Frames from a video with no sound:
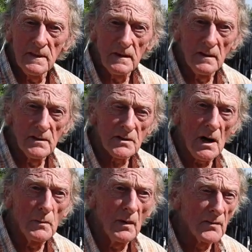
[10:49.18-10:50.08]
no, it
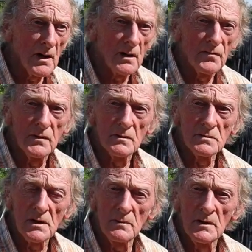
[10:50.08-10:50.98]
come off an airfield
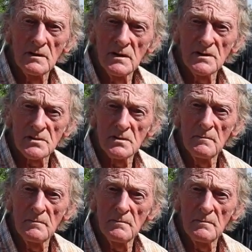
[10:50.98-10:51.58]
somewhere, an airstrip.